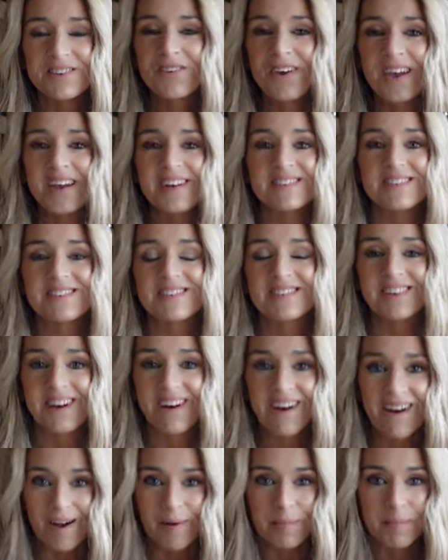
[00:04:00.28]
okay to
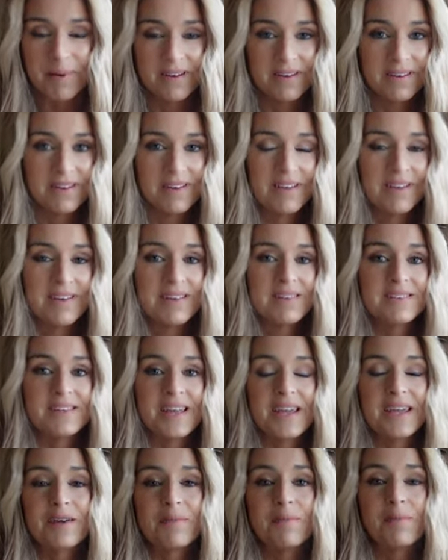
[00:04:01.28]
stop.
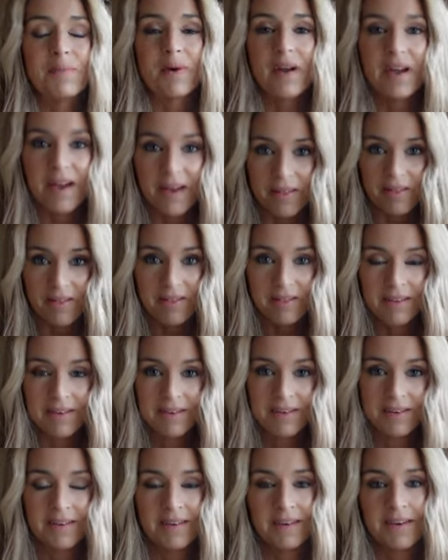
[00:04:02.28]
Take a breath.
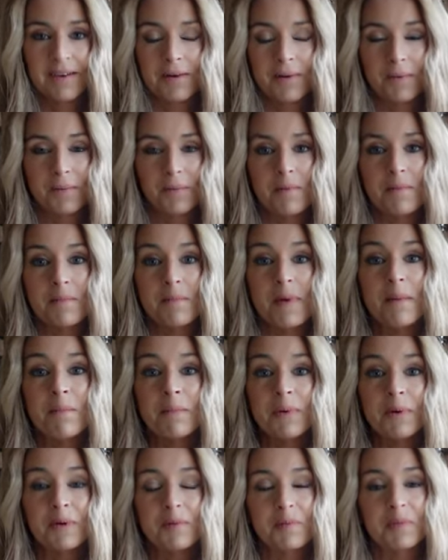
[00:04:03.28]

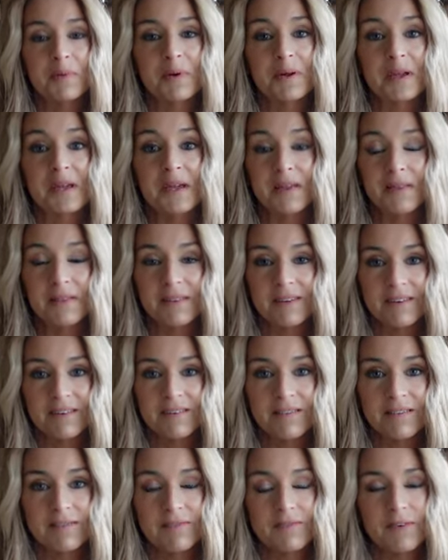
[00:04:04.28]
Remember to breathe.
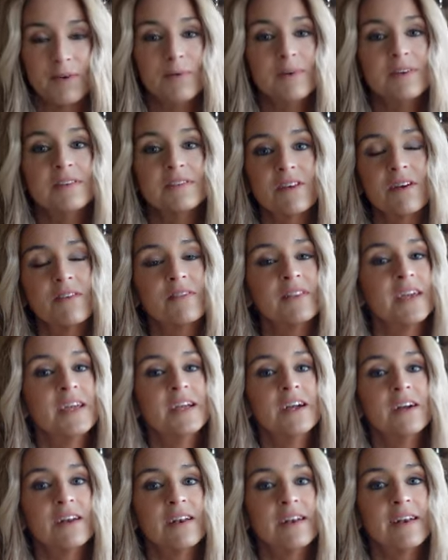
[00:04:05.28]
Focus on the
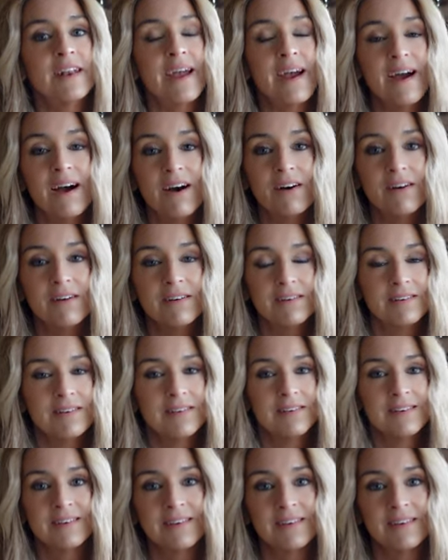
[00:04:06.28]
here and now.
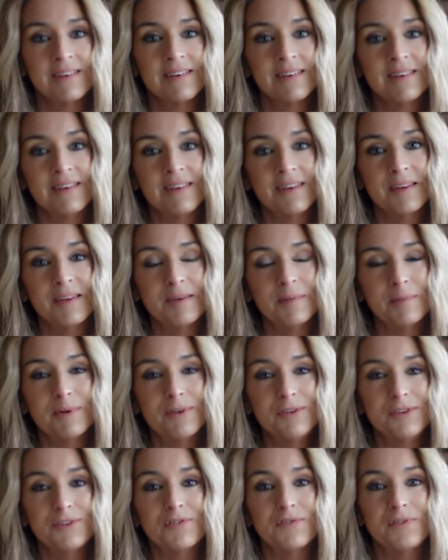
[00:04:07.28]

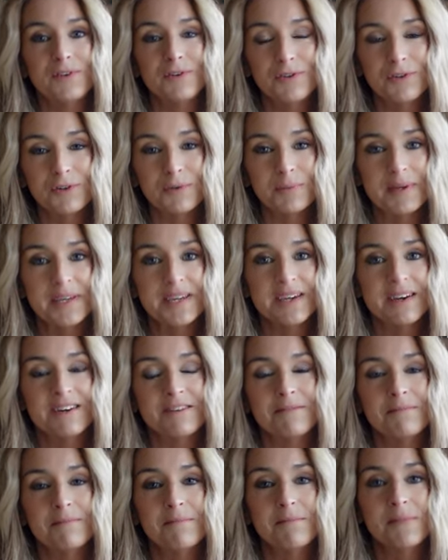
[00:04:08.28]
Put your future me
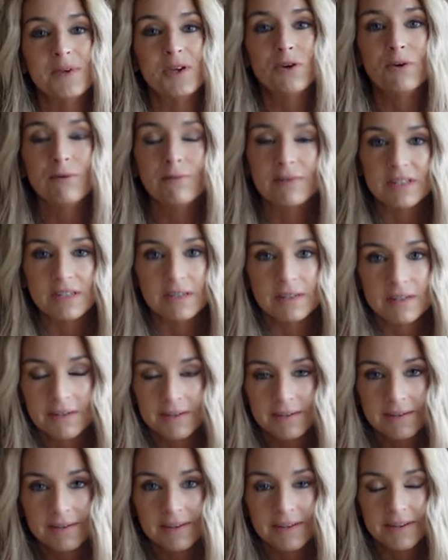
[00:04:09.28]
on mute.
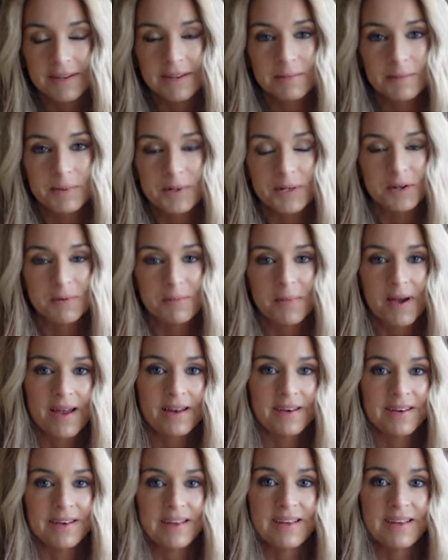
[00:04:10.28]
And put your mind at